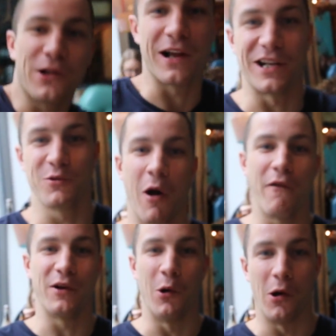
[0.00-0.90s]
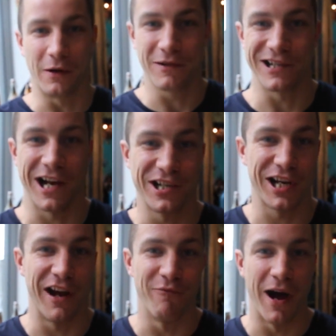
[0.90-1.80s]
look like a 12-year-old because I
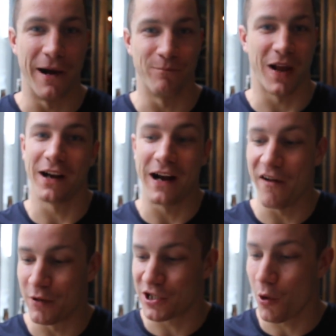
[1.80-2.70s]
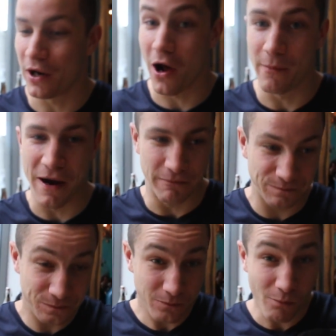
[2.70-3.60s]
shaved mine. I didn't have much going on, but
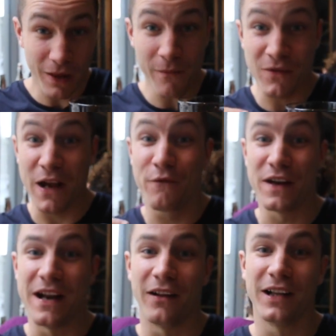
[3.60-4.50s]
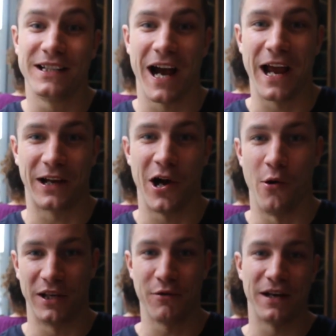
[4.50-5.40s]
they have vanilla Diet
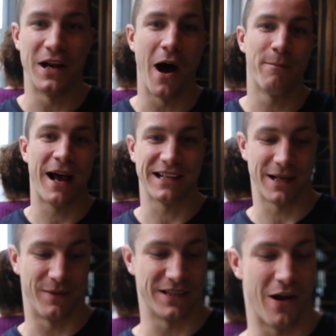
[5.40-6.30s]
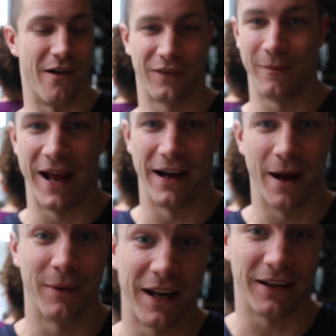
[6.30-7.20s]
Coke. You cannot pass up this offer, man.
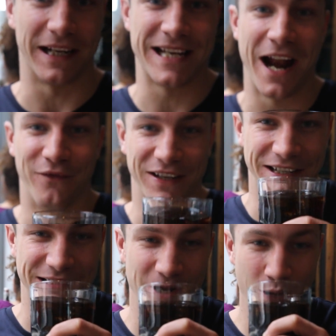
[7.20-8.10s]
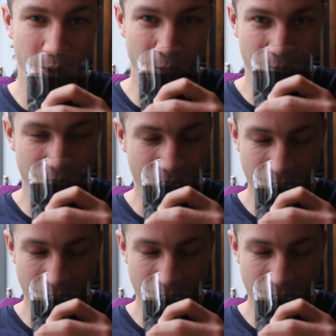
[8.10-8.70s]
I'm gonna get like 10 of these.